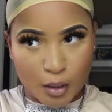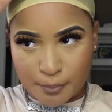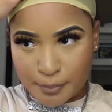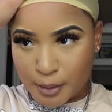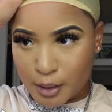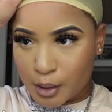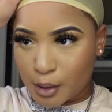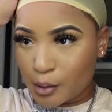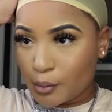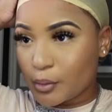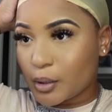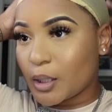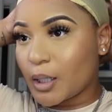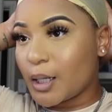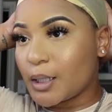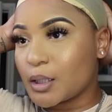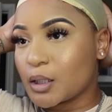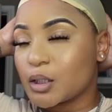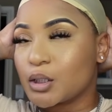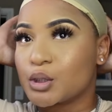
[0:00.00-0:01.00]
Period.
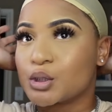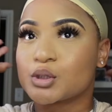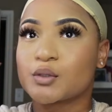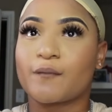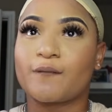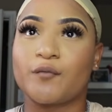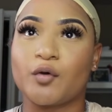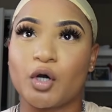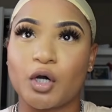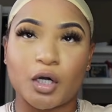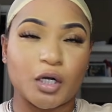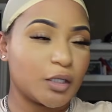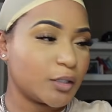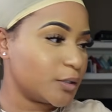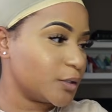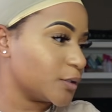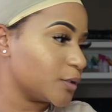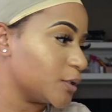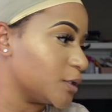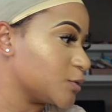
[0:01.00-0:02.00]
I look good as
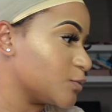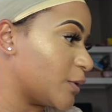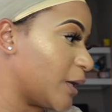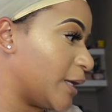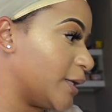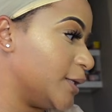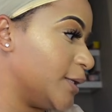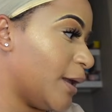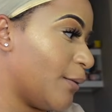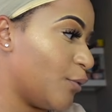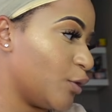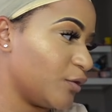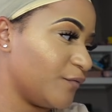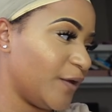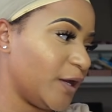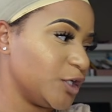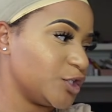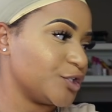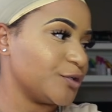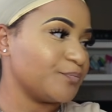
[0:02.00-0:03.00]
fuck. This is what I need, that
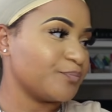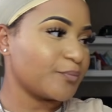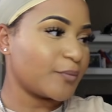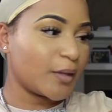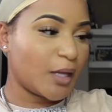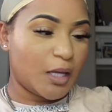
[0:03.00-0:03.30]
motivation.